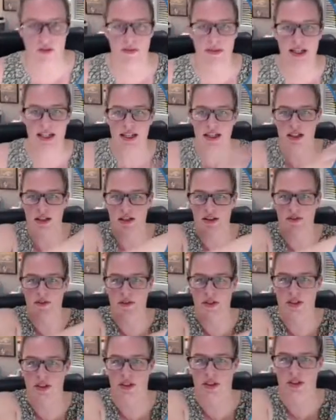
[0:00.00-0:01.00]

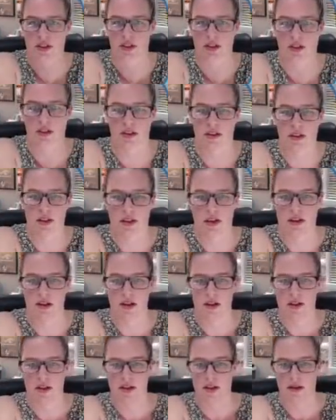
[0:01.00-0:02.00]
leaves.
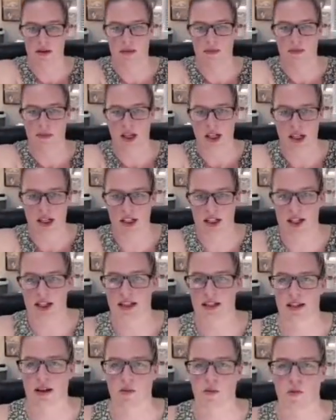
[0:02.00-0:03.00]
My
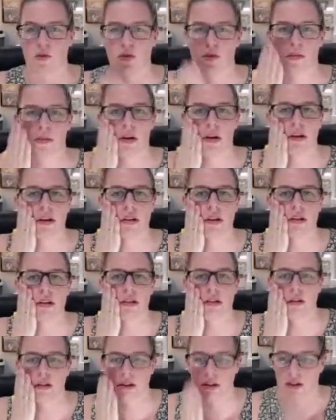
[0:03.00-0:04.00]
goodness, I'm warm.
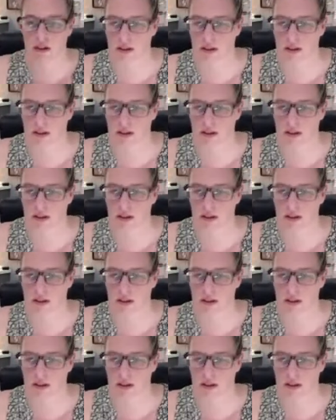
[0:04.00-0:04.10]
Oh,